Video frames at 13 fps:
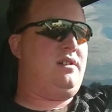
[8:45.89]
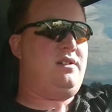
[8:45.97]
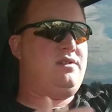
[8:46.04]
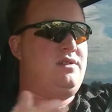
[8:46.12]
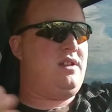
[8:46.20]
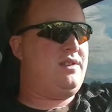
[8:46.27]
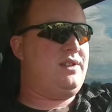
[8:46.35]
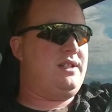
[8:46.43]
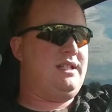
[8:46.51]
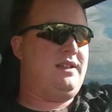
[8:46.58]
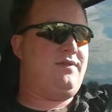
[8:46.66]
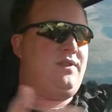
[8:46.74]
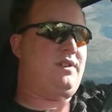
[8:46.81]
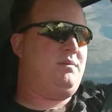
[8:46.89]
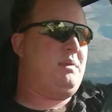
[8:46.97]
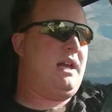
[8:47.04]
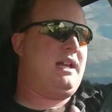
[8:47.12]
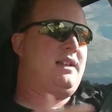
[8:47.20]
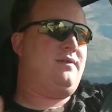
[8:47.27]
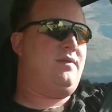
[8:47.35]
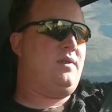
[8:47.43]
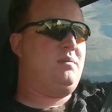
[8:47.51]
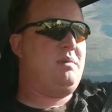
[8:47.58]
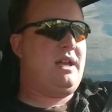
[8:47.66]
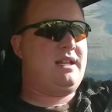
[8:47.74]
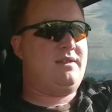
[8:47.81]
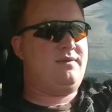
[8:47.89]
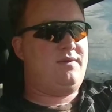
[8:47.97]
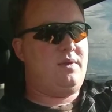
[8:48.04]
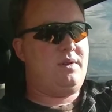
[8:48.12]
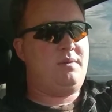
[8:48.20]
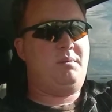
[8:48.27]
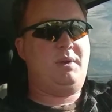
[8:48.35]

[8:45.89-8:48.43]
There's nothing different, back and forth.